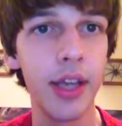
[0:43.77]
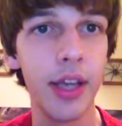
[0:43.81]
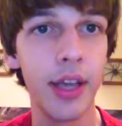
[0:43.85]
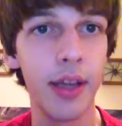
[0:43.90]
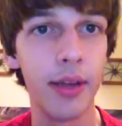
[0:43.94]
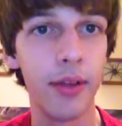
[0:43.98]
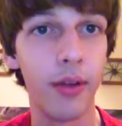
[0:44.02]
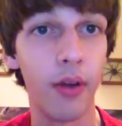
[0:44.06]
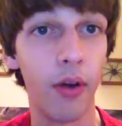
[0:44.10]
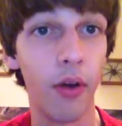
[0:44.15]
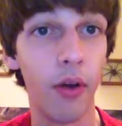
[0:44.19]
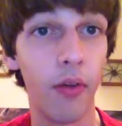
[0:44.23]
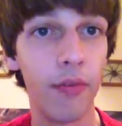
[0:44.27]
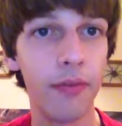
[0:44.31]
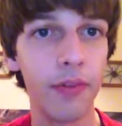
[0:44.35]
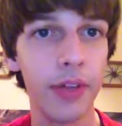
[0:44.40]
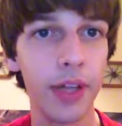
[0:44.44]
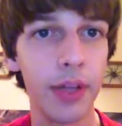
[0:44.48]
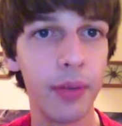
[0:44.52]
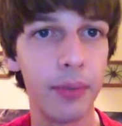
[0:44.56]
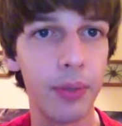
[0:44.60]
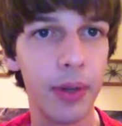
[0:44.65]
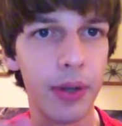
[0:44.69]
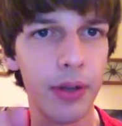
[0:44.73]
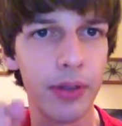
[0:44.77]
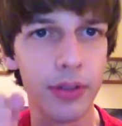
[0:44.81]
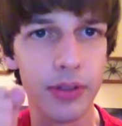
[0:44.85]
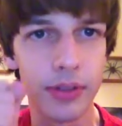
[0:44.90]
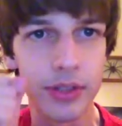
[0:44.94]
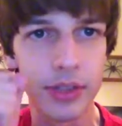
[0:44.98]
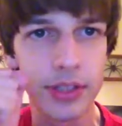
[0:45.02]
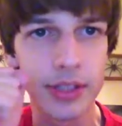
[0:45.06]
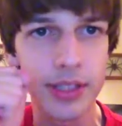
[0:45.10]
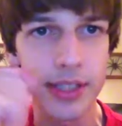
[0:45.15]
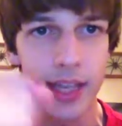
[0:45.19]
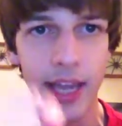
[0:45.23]
and hopefully we'll
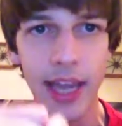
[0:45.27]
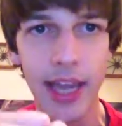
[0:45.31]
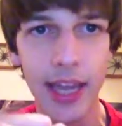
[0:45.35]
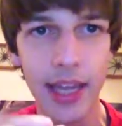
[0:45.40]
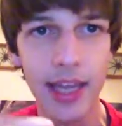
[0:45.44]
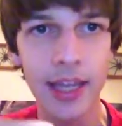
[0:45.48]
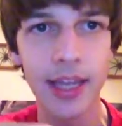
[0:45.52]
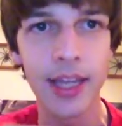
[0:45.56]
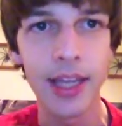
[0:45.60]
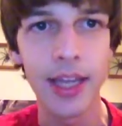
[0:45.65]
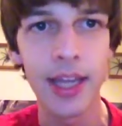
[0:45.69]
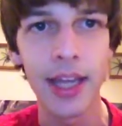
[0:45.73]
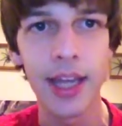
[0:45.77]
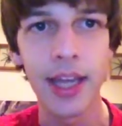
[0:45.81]
take